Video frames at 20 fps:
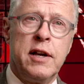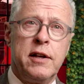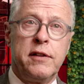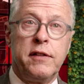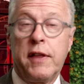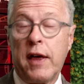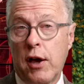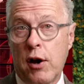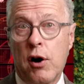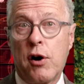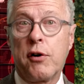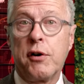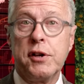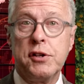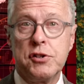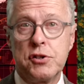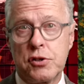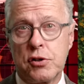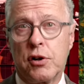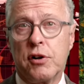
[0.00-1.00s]
they are
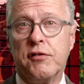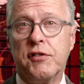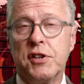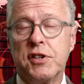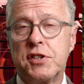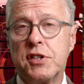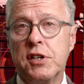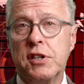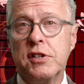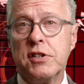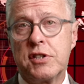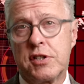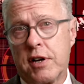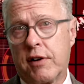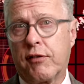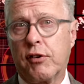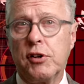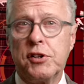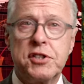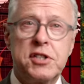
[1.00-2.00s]
in service in
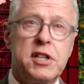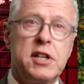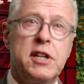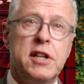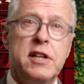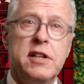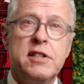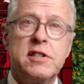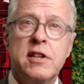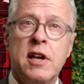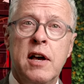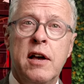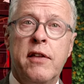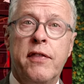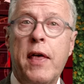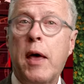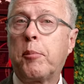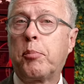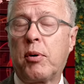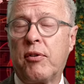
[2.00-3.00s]
several cities
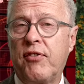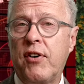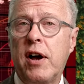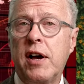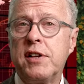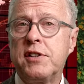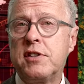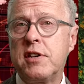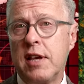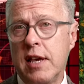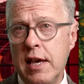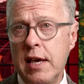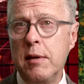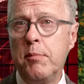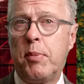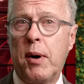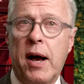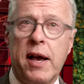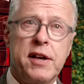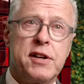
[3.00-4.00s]
that provides
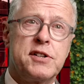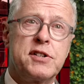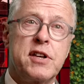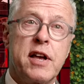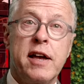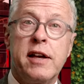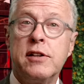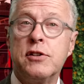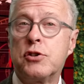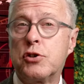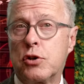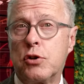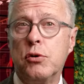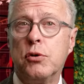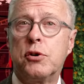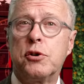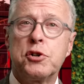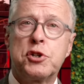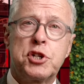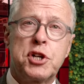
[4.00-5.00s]
e-bikes and
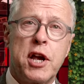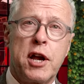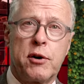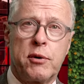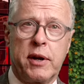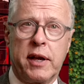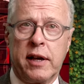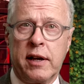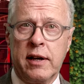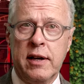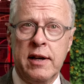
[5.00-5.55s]
scooter sharing.